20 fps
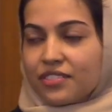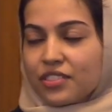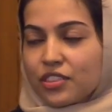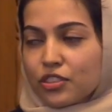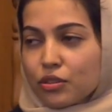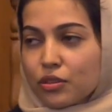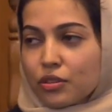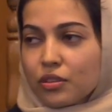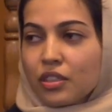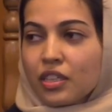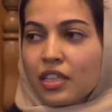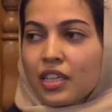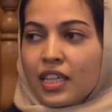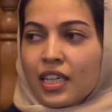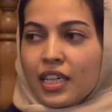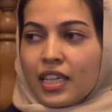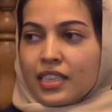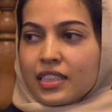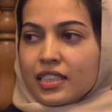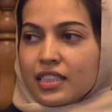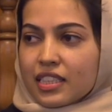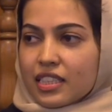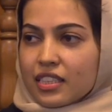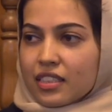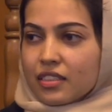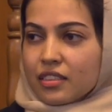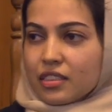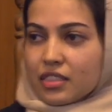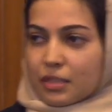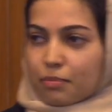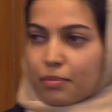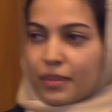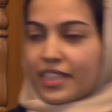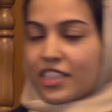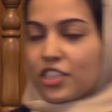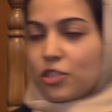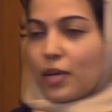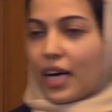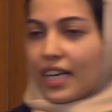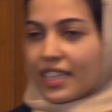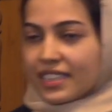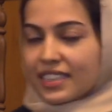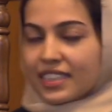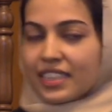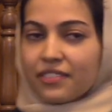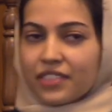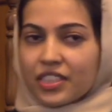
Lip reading: So the spirituality